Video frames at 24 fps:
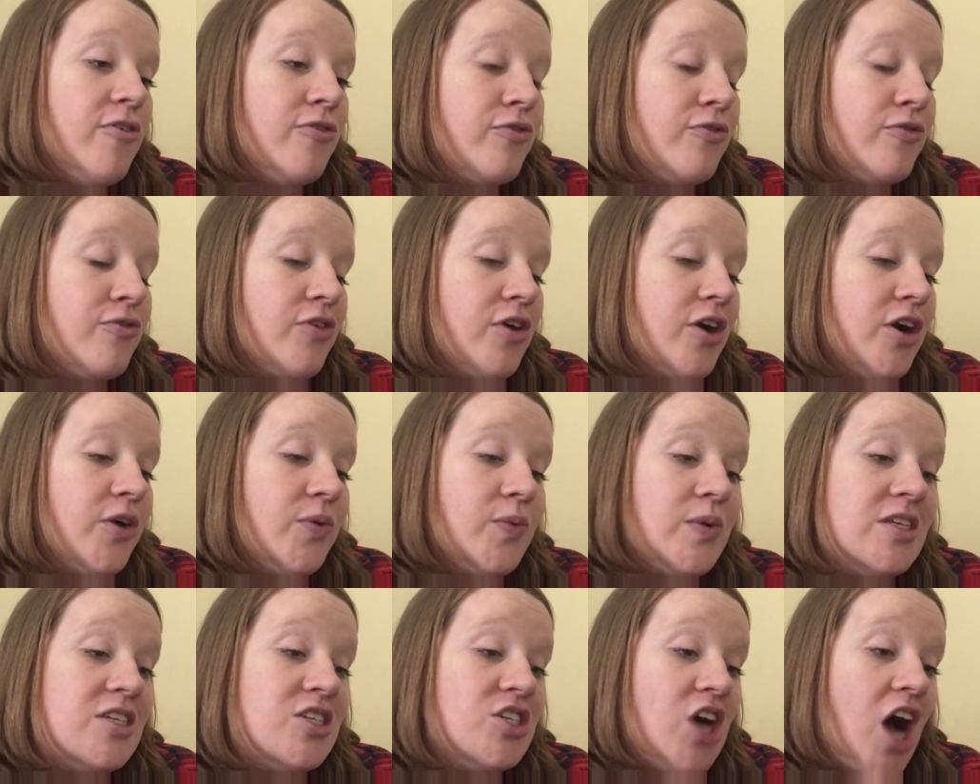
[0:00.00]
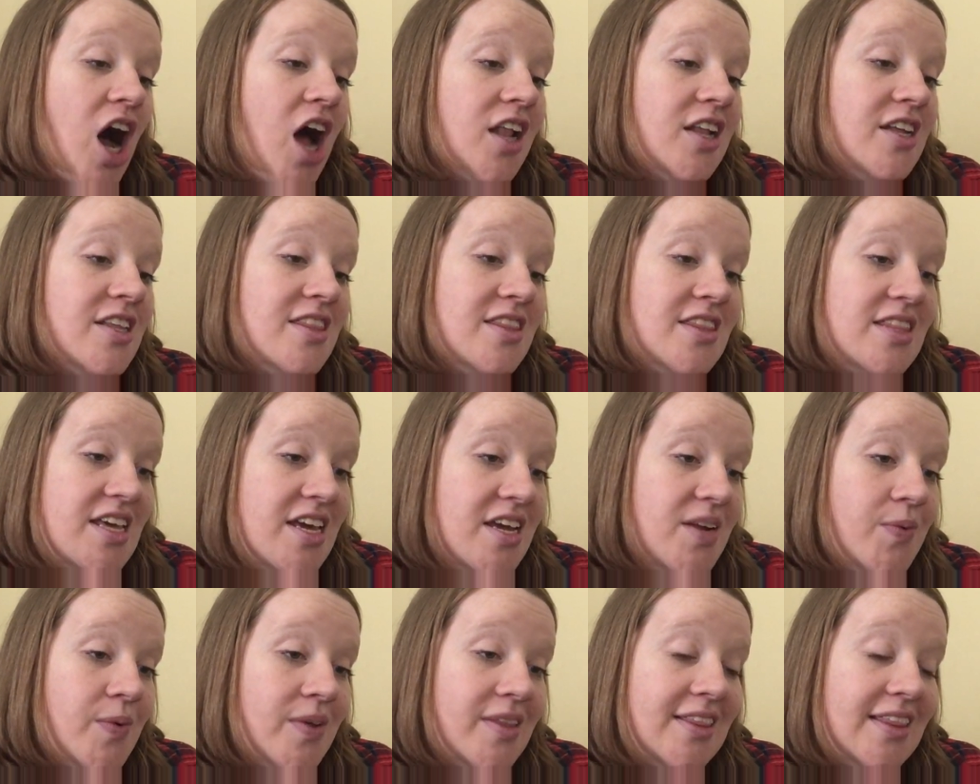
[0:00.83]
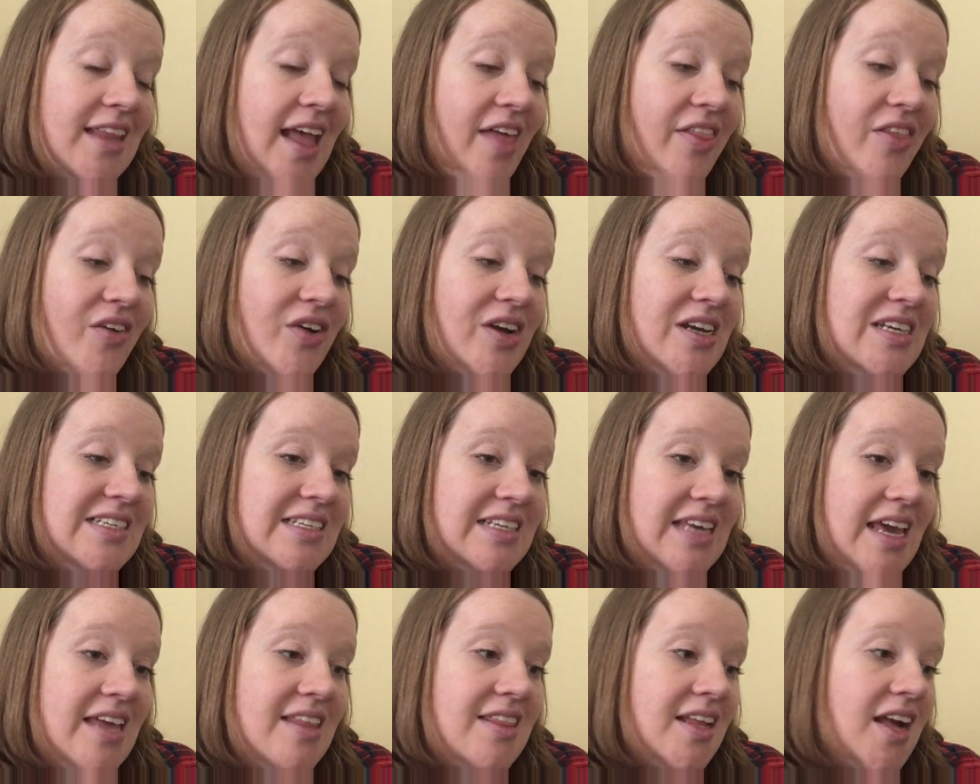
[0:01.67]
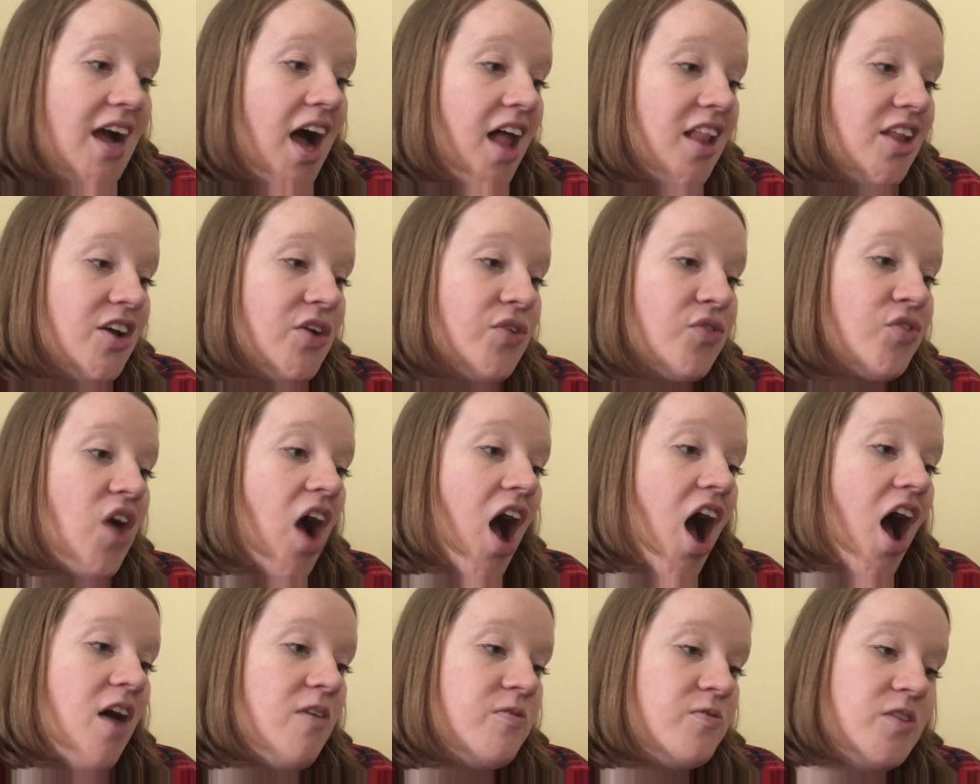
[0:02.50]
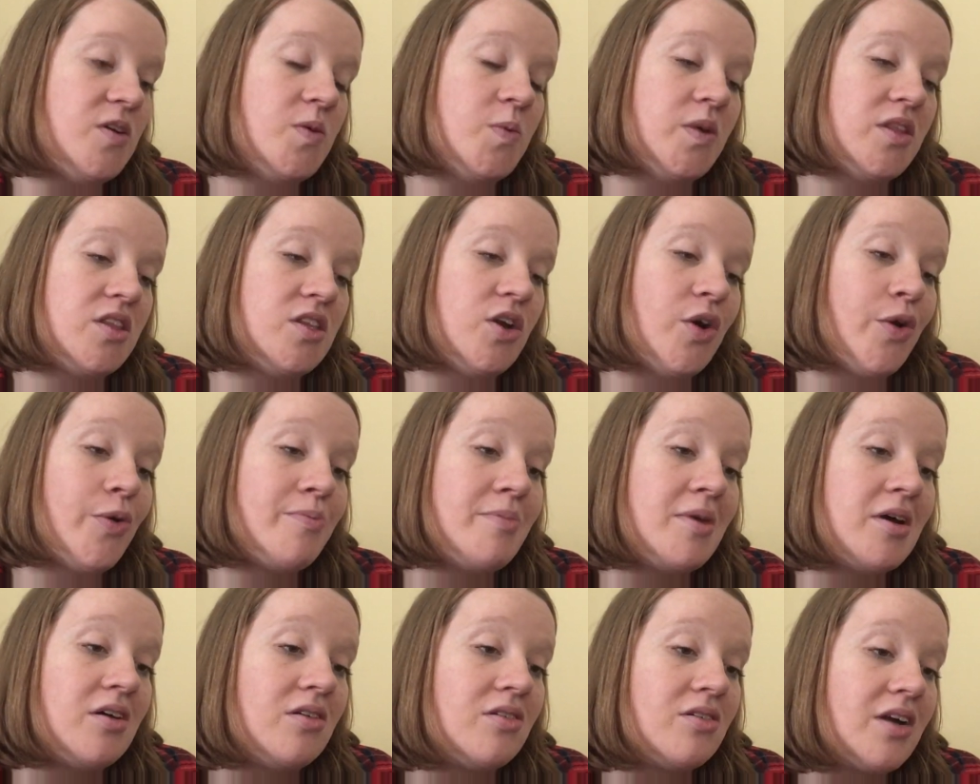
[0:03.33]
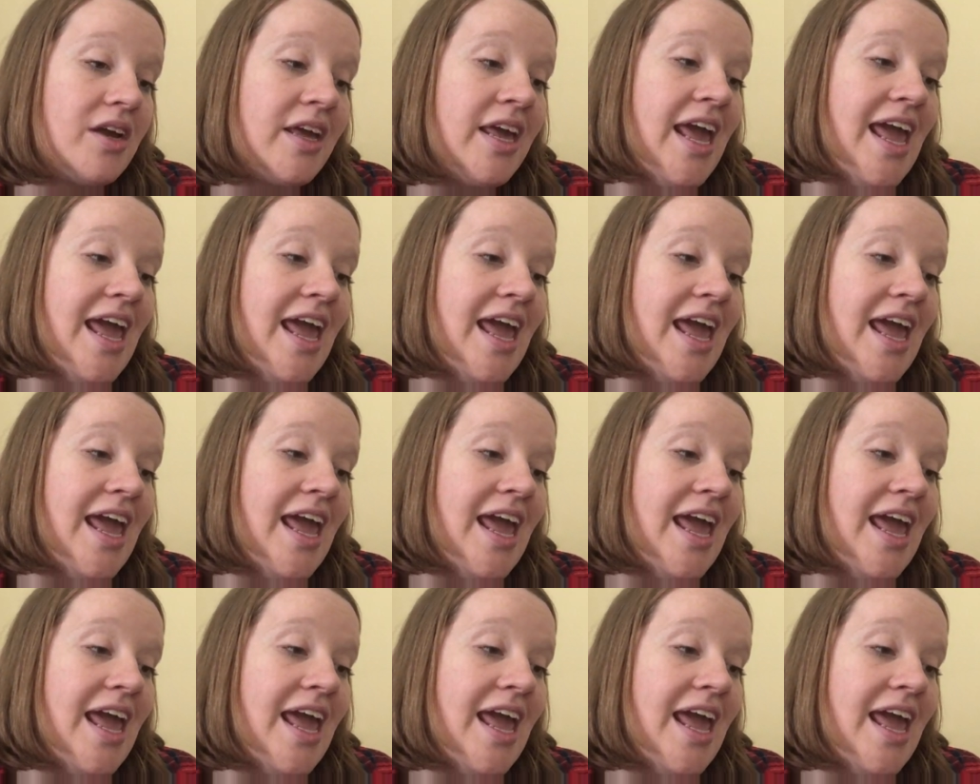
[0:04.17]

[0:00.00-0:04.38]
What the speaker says: Vern was tall and thin, with leathery skin the color of coffee with no milk.